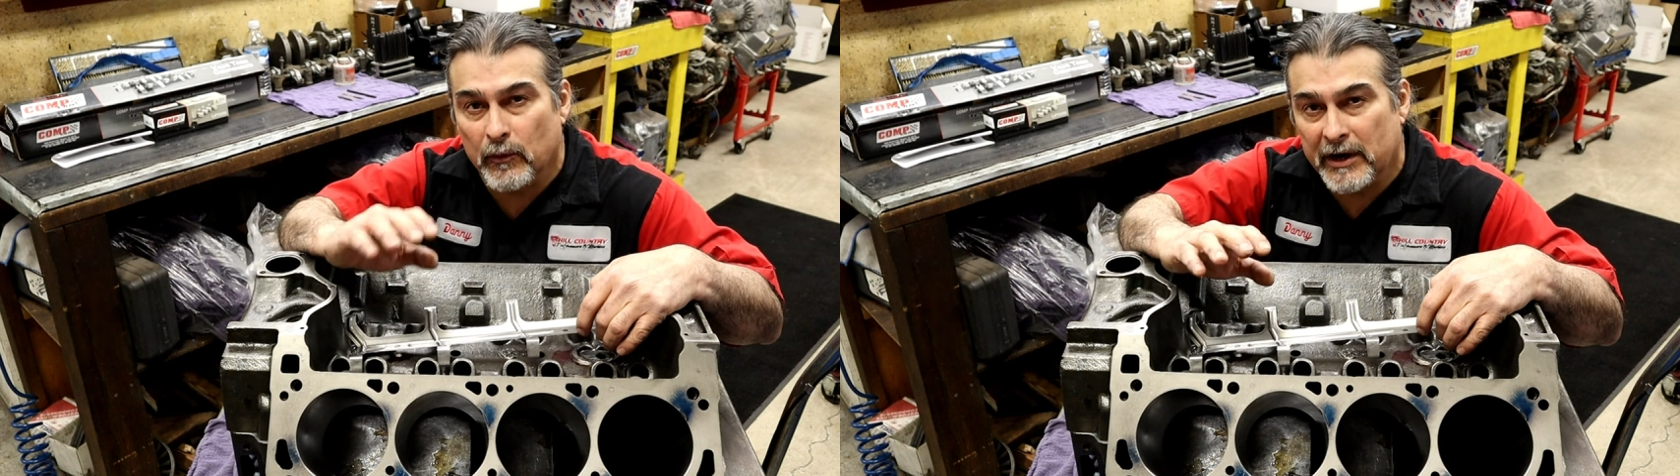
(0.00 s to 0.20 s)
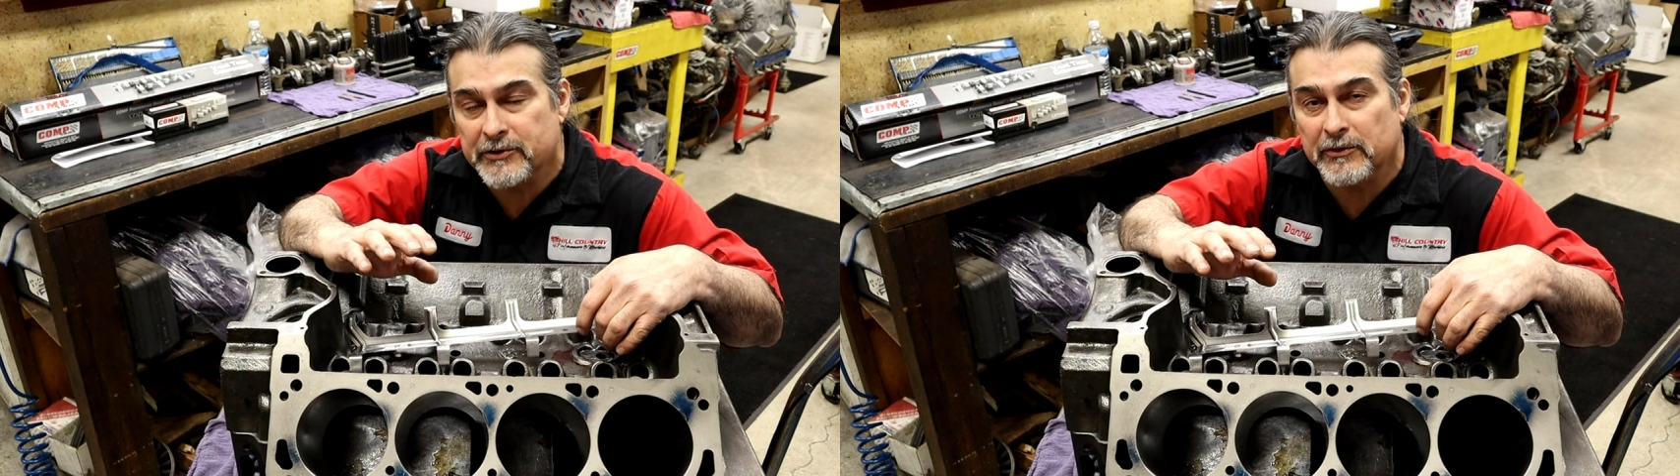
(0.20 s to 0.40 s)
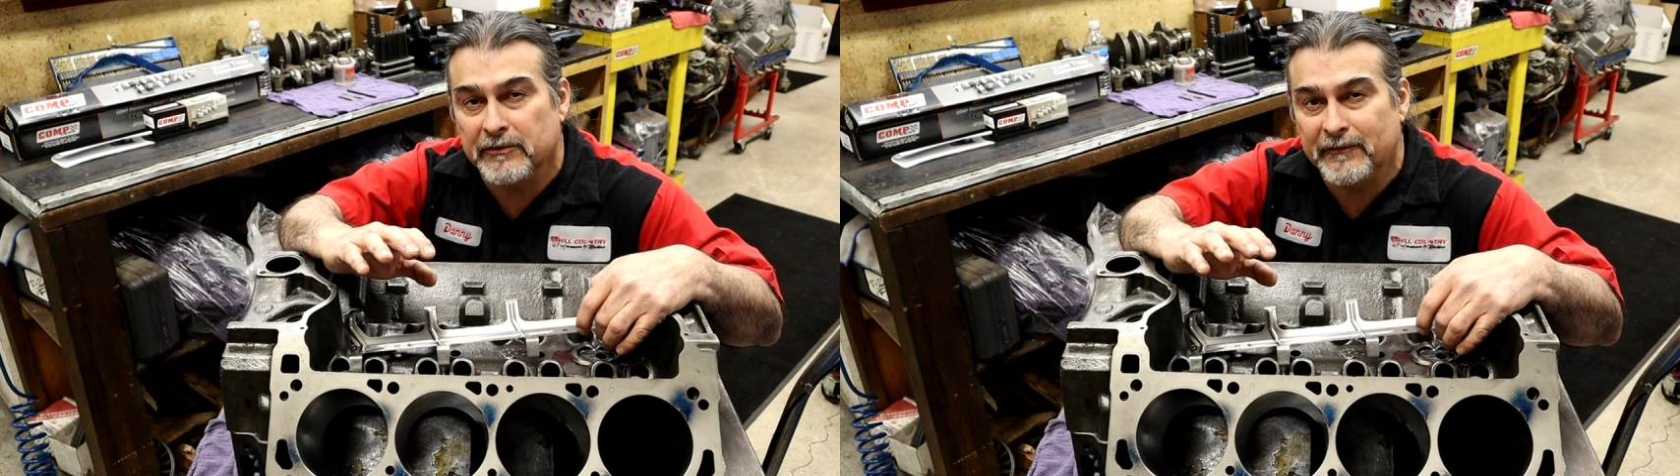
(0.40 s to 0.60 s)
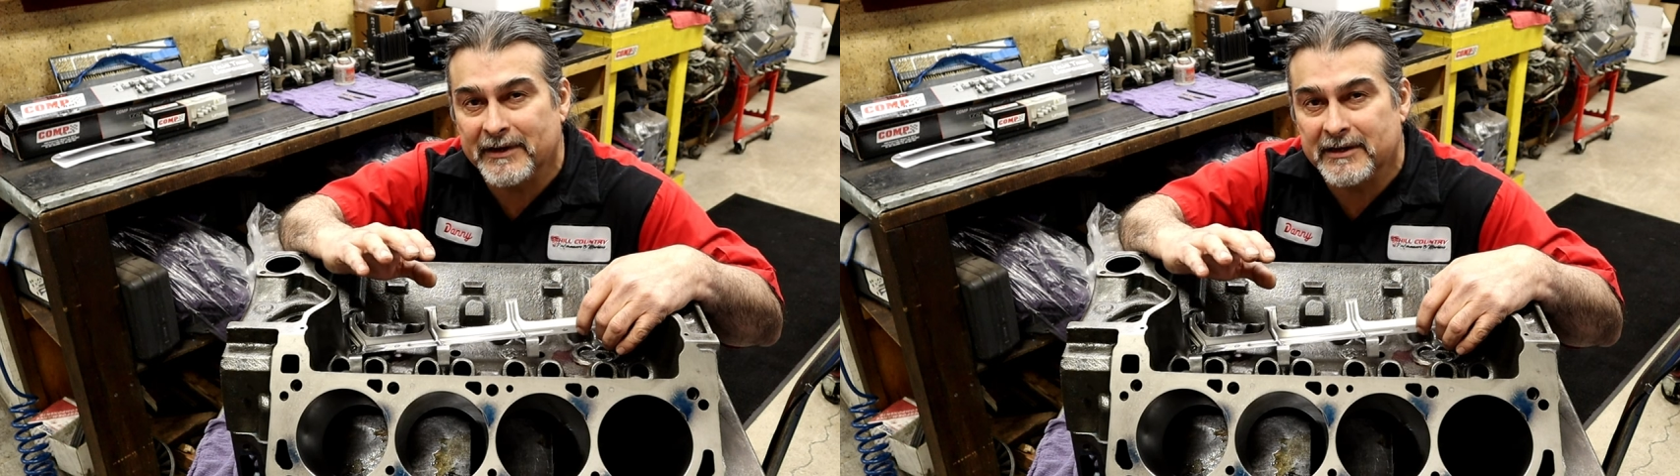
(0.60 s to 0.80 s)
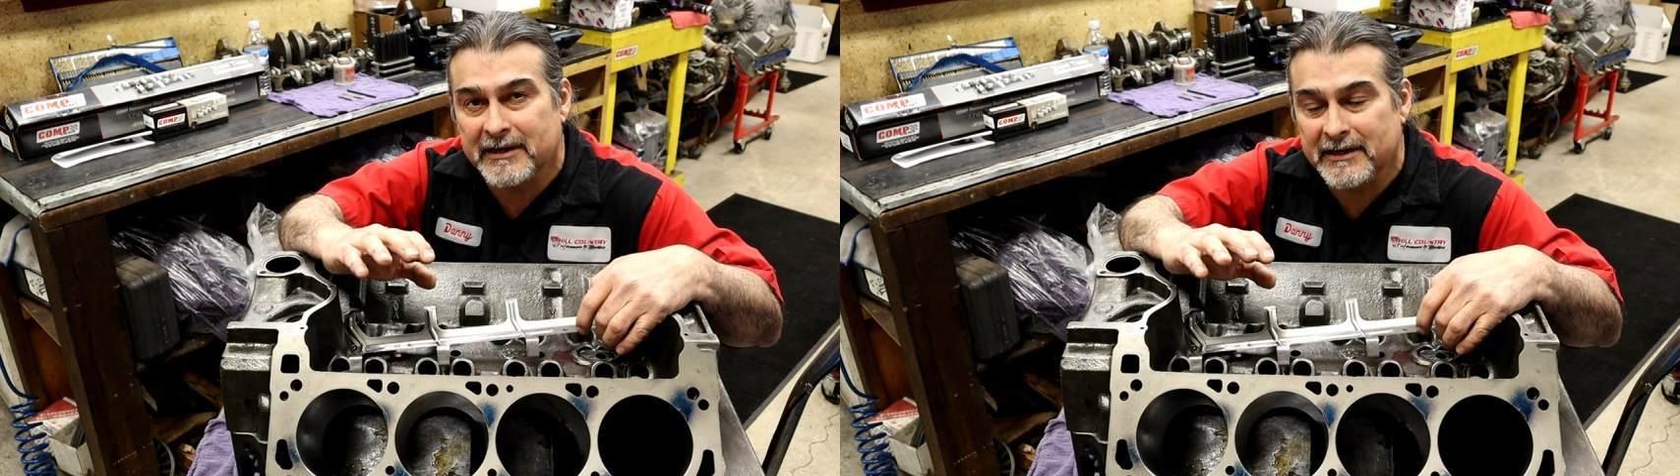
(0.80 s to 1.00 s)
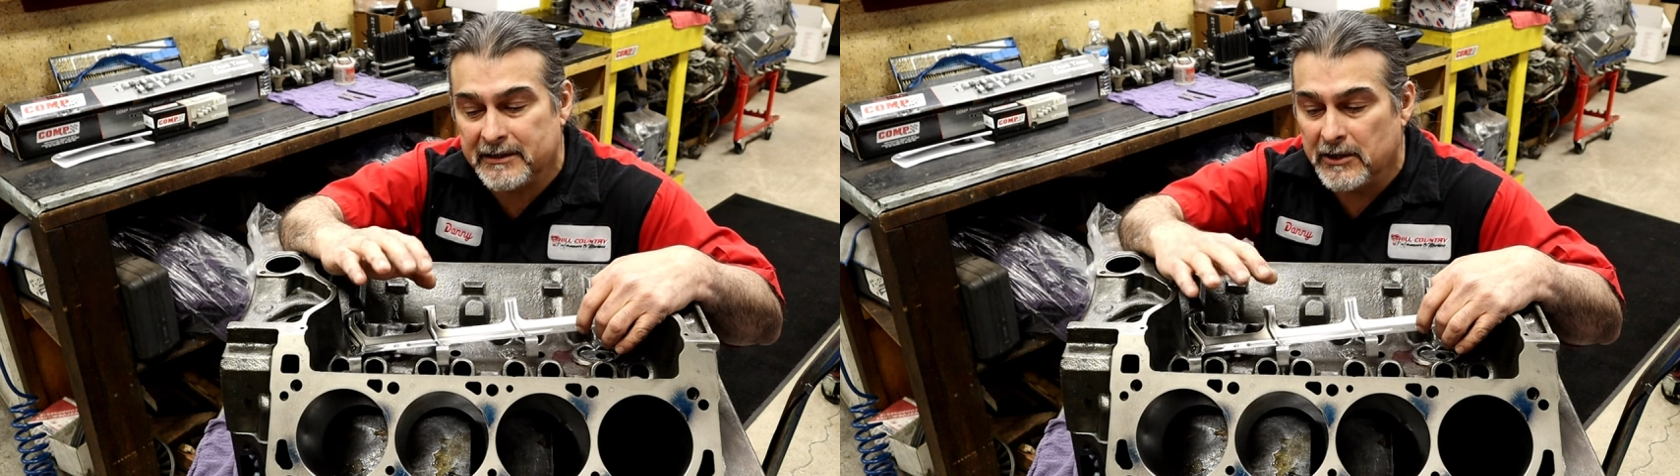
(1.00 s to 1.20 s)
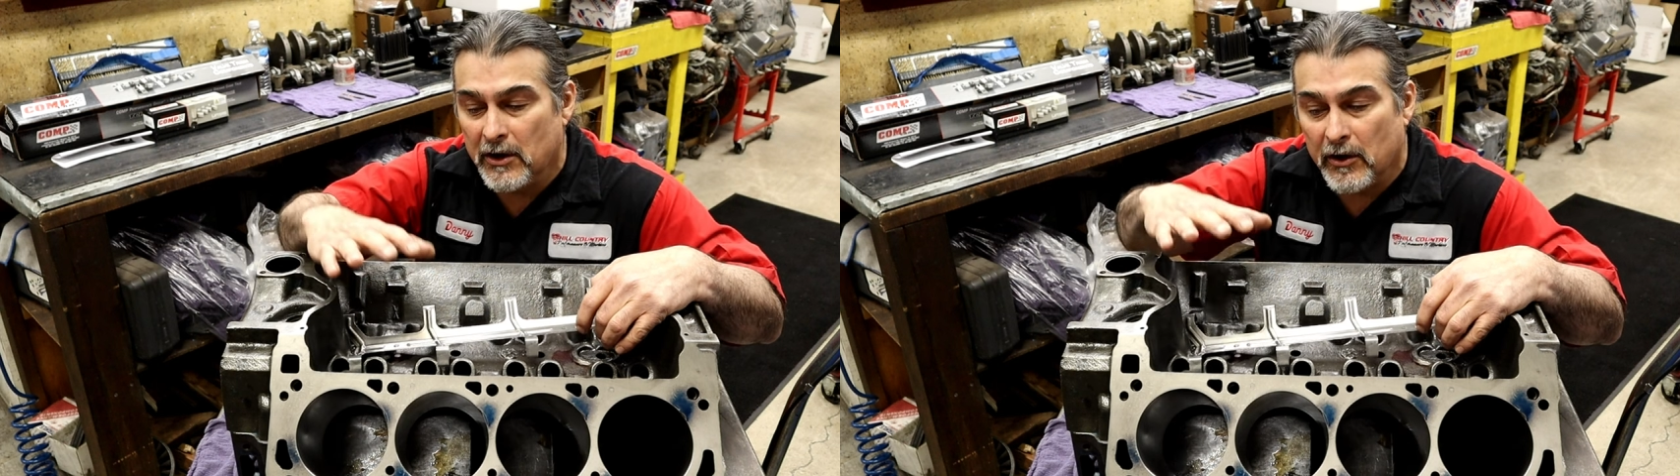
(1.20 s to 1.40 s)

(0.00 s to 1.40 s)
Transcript: retrofit kit